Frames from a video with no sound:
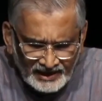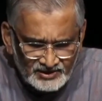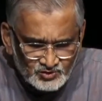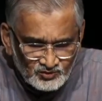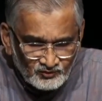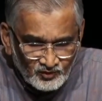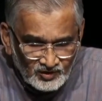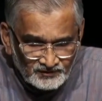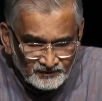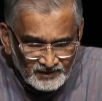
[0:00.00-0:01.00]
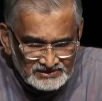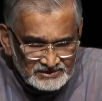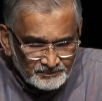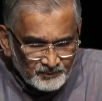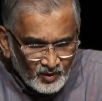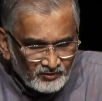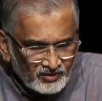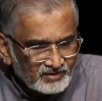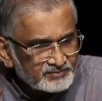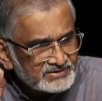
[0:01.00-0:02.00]
as to what was the power
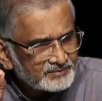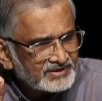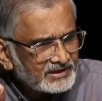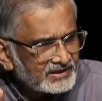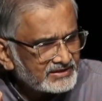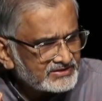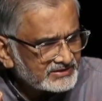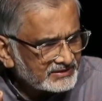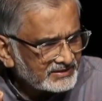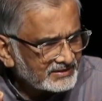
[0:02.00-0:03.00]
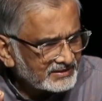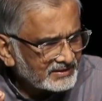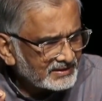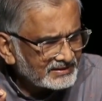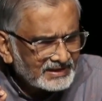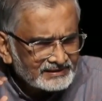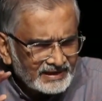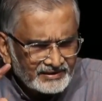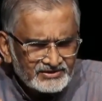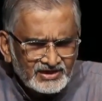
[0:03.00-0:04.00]
of Jamnalal ji
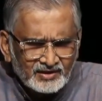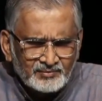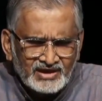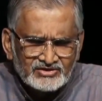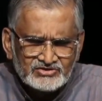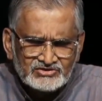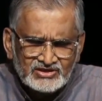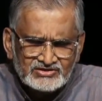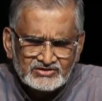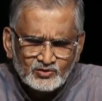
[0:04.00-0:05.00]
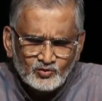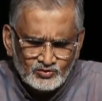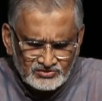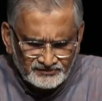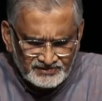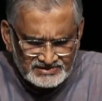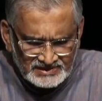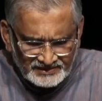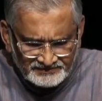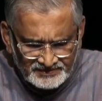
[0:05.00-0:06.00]
that young man changed the course of his
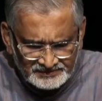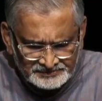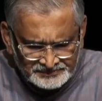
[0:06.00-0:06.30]
life.